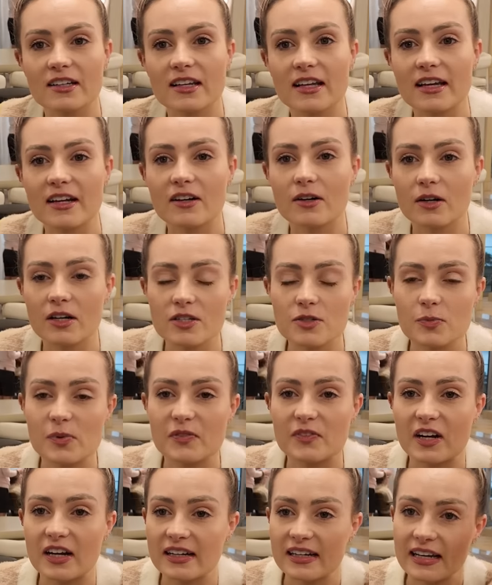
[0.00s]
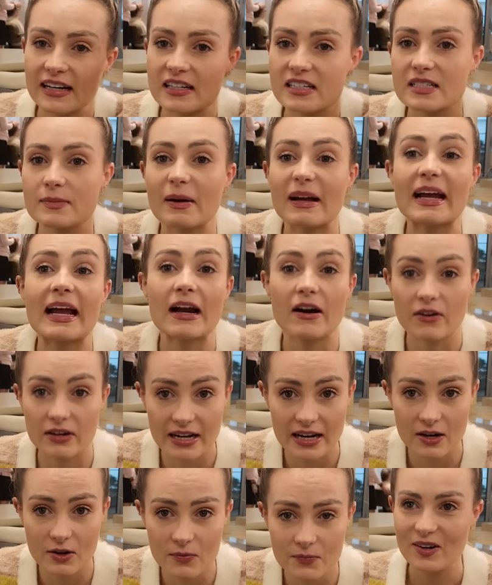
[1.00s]
later because we've got to get into my hair
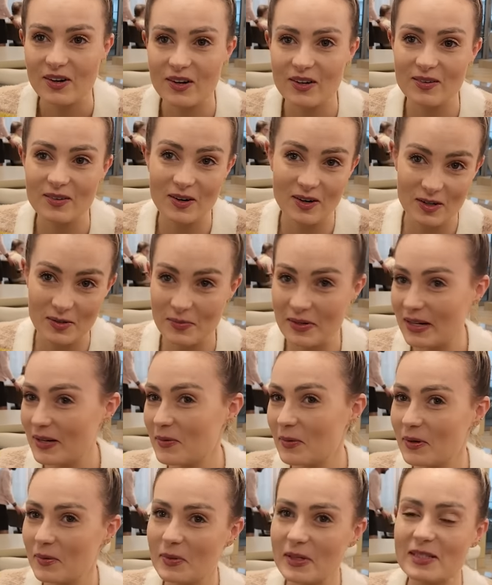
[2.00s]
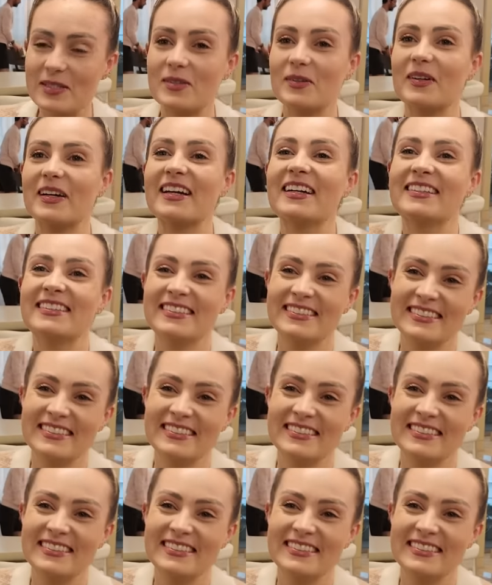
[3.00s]
now. HairByArmineh, what are we doing?